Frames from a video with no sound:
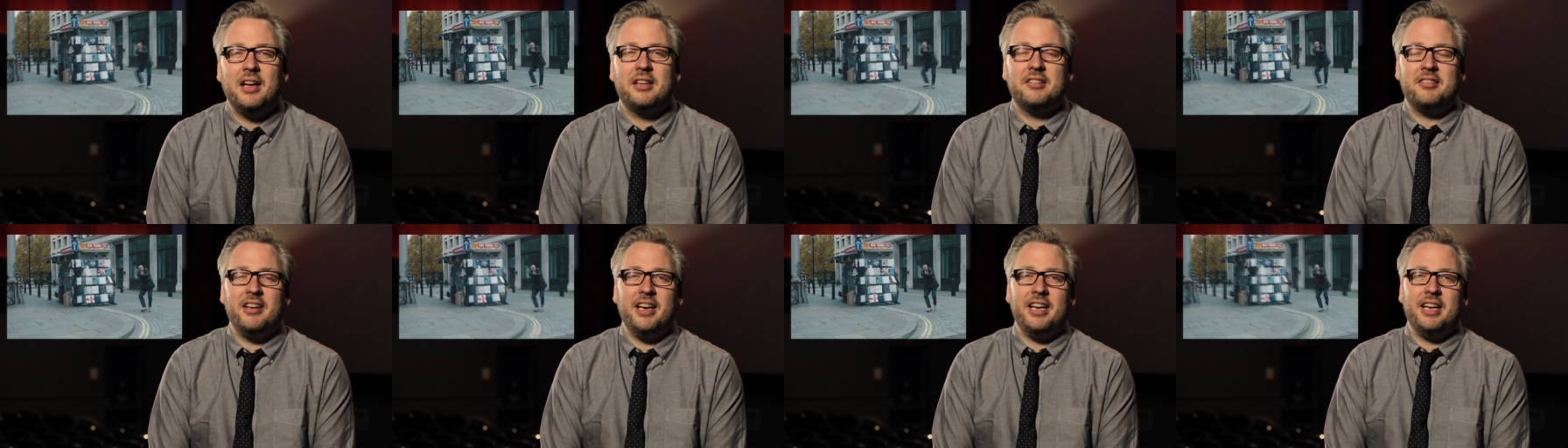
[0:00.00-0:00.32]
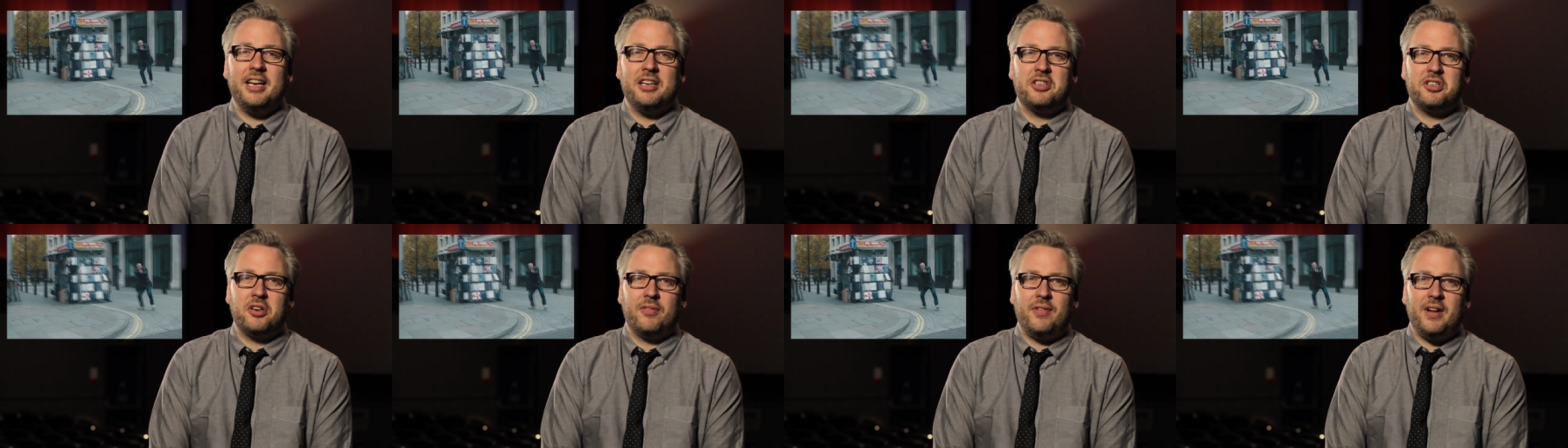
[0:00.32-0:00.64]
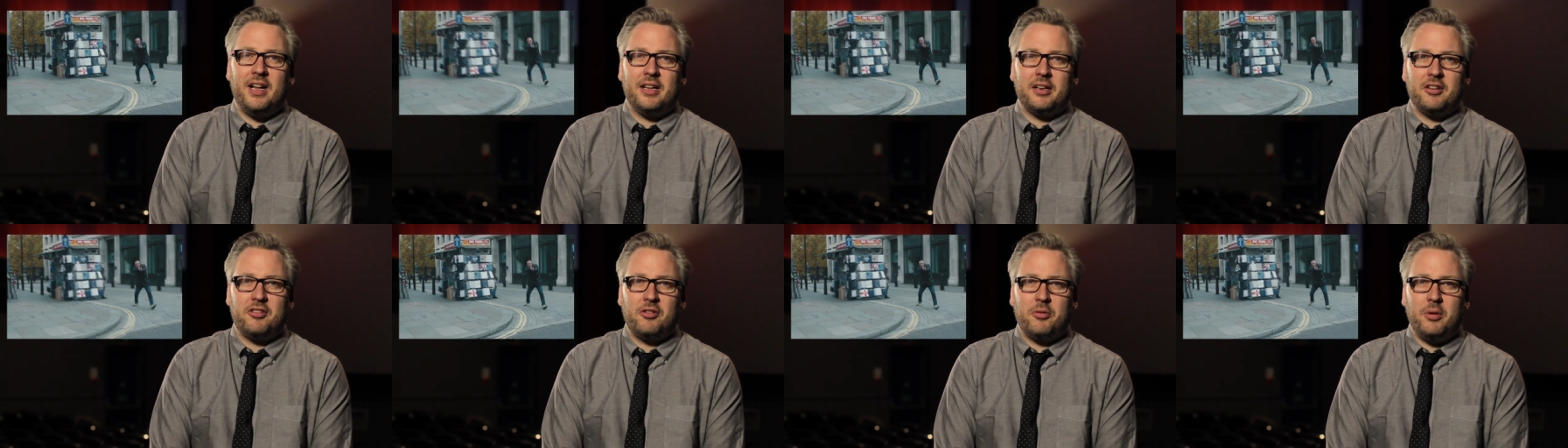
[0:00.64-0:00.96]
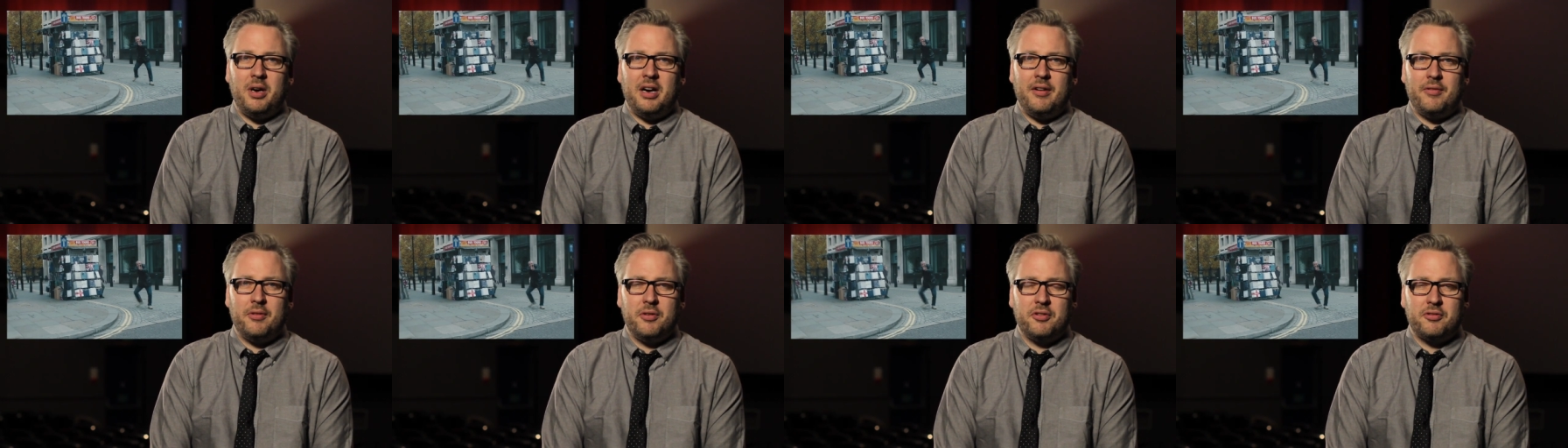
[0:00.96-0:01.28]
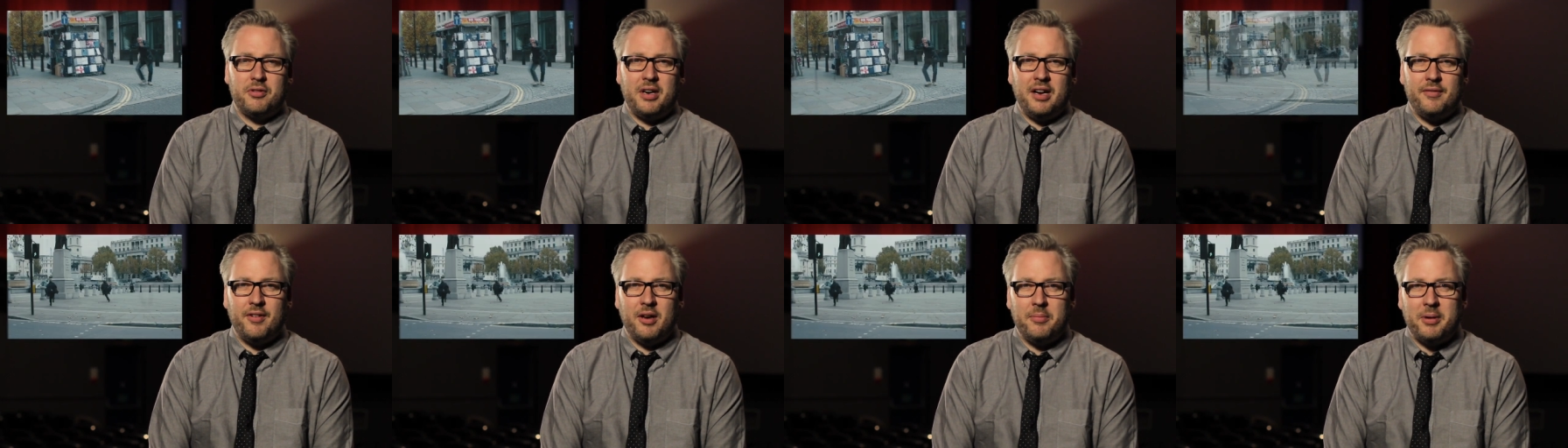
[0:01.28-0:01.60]
scene in Trafalgar Square,
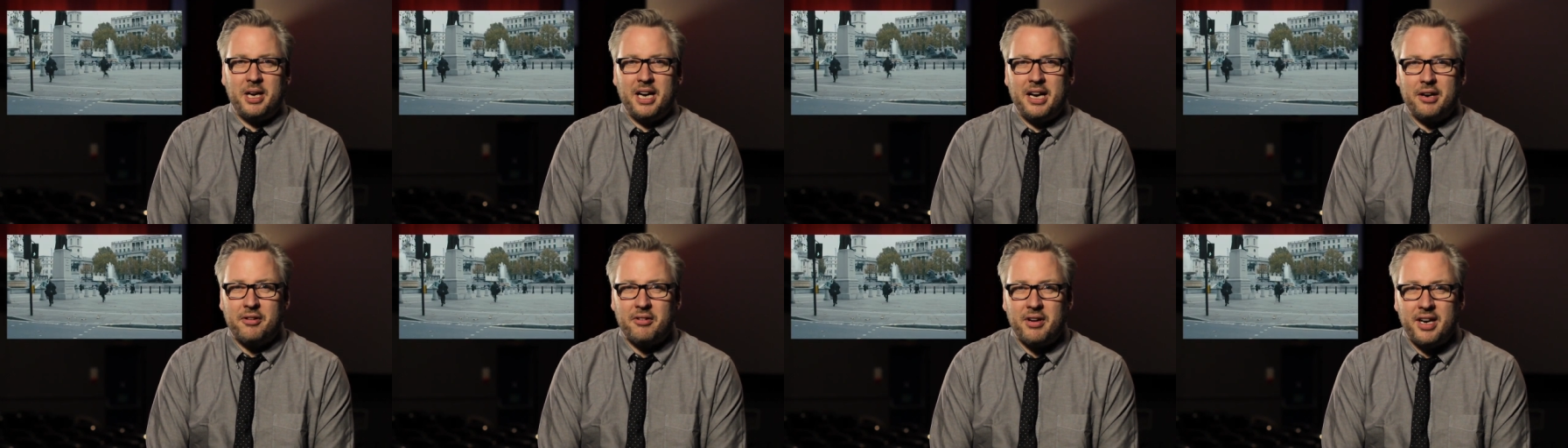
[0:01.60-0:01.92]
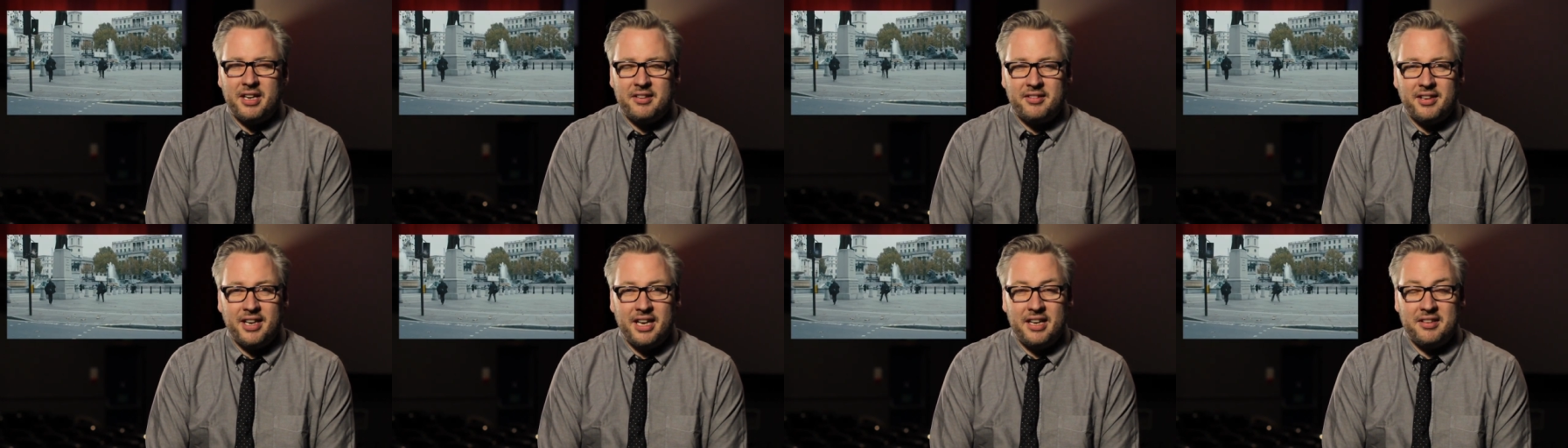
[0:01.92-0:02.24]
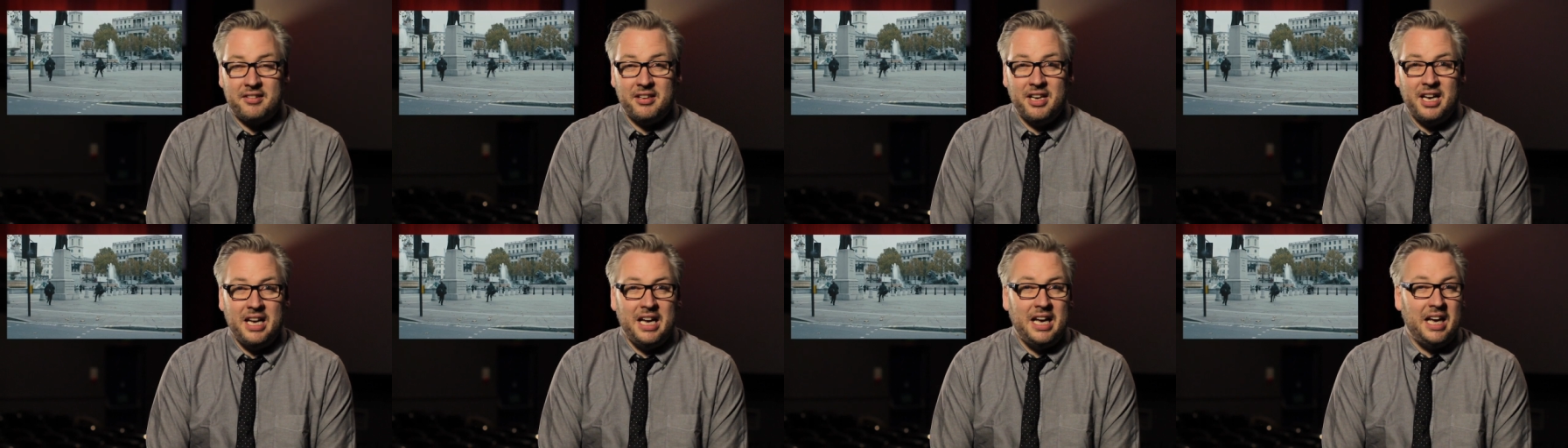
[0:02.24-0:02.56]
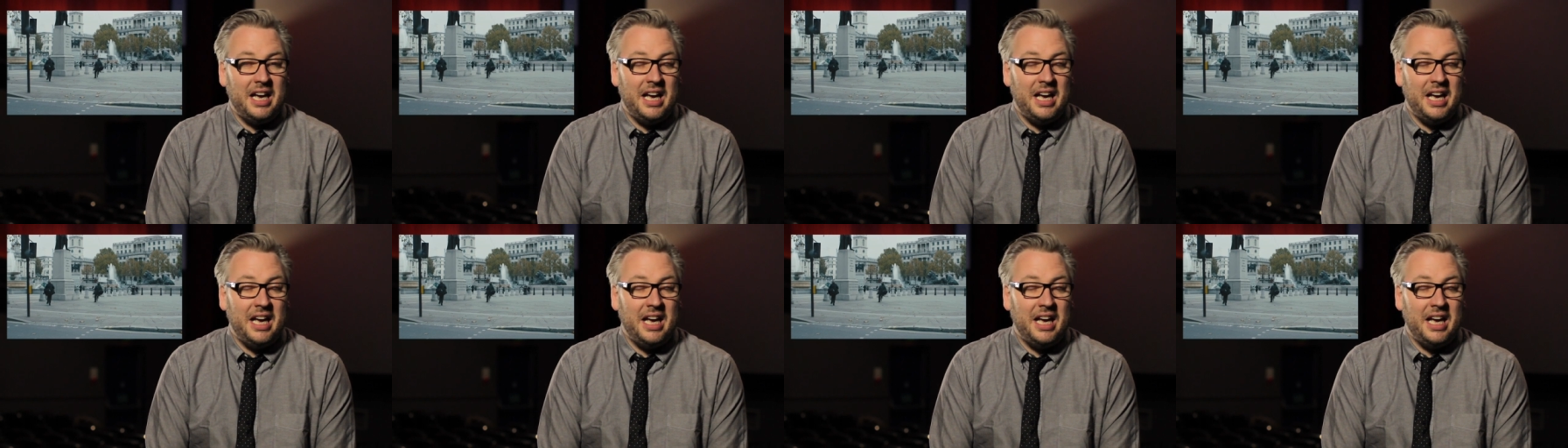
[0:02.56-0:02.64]
everyone's raving about how great it is.